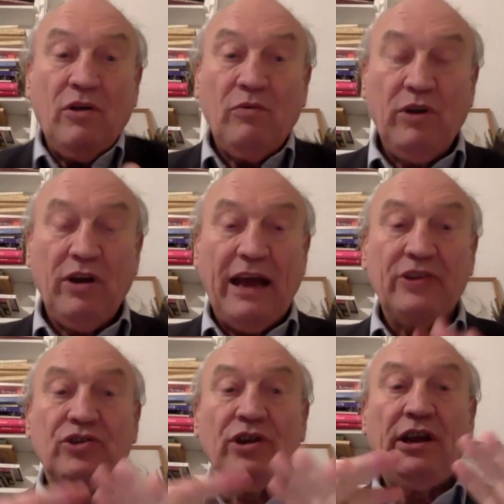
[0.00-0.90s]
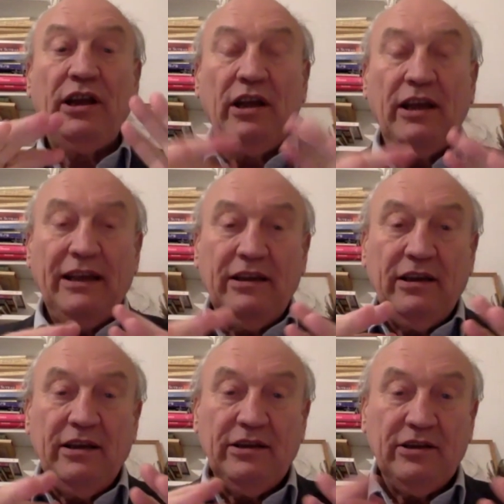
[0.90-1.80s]
We're actually in the
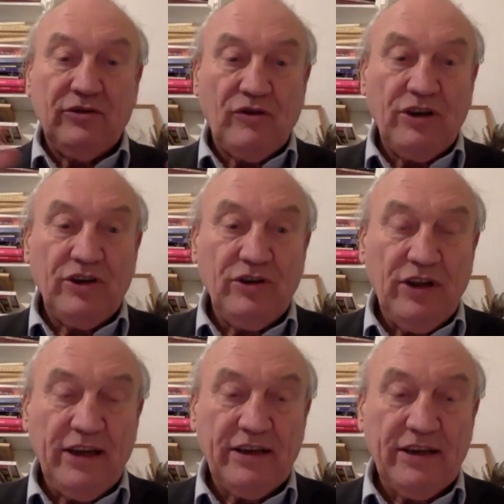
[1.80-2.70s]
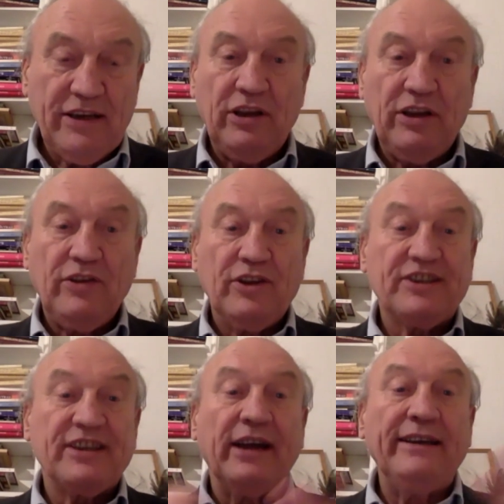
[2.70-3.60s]
in the tradition they call it the
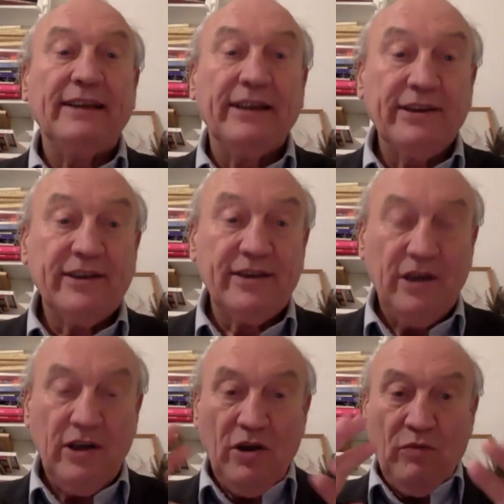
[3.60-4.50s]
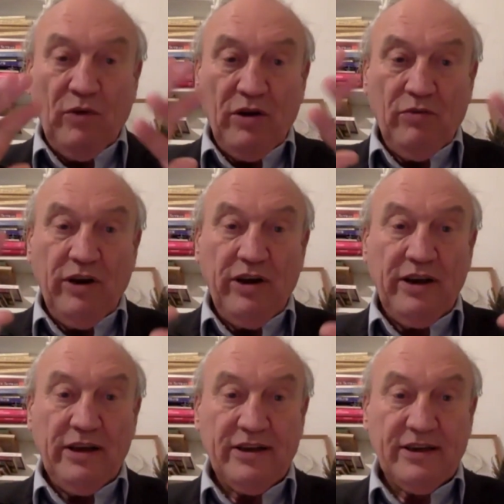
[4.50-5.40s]
signless. We're we're in a
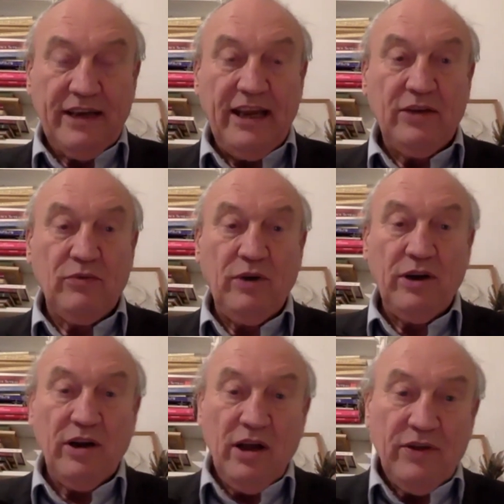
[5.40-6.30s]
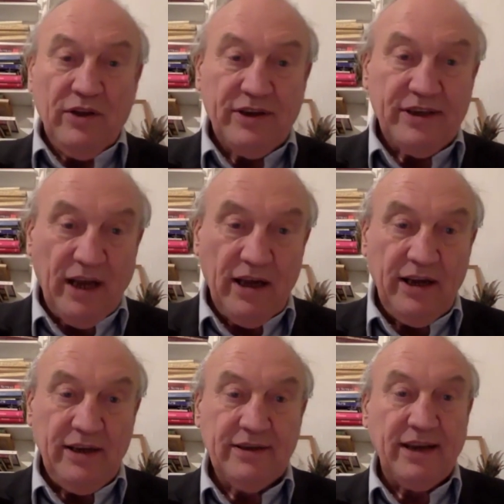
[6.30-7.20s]
state where the
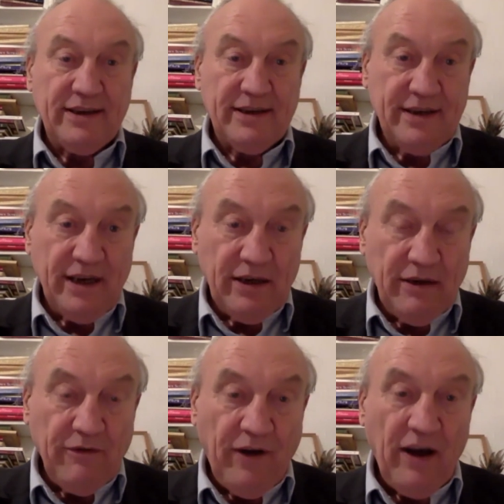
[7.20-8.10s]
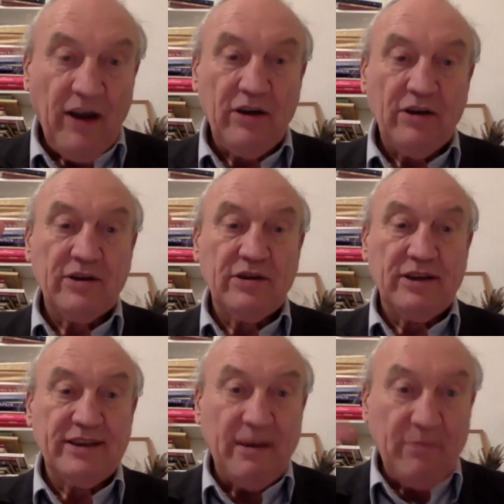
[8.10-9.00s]
signs and signifiers, the
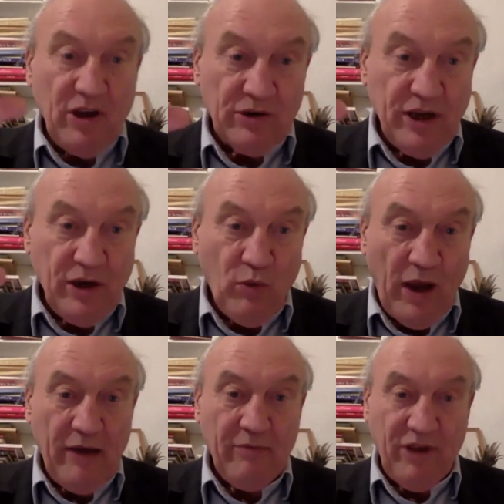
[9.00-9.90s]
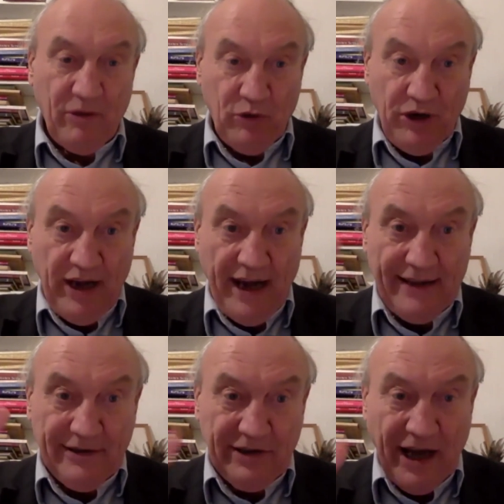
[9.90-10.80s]
semiotic web that would
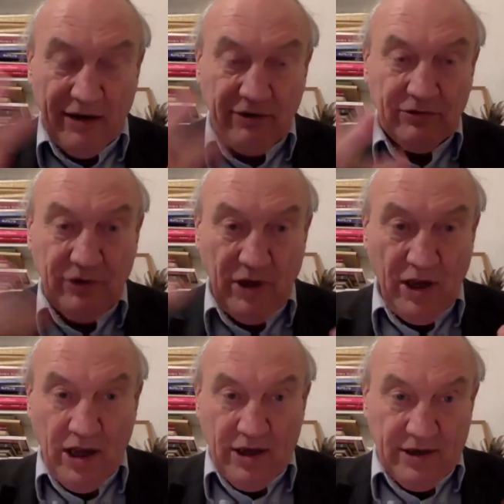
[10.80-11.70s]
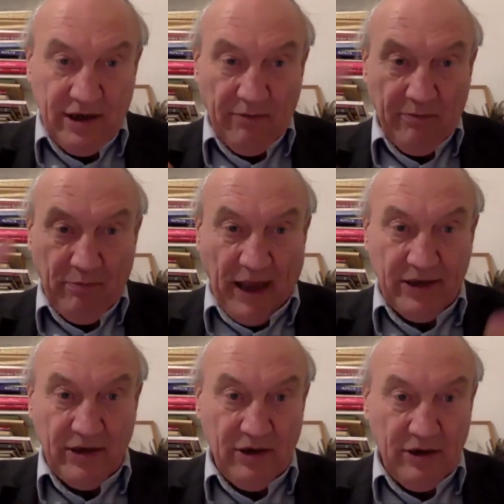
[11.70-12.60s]
nail down some
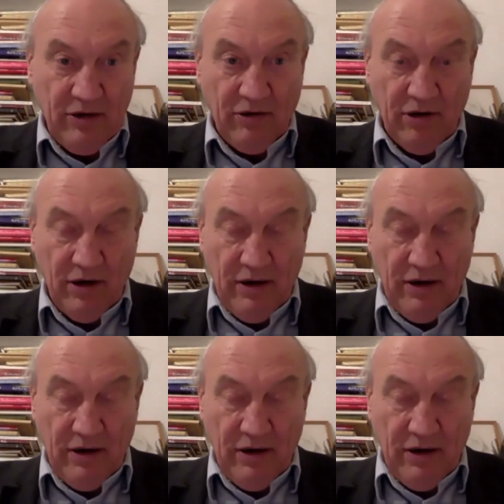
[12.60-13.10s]
pattern or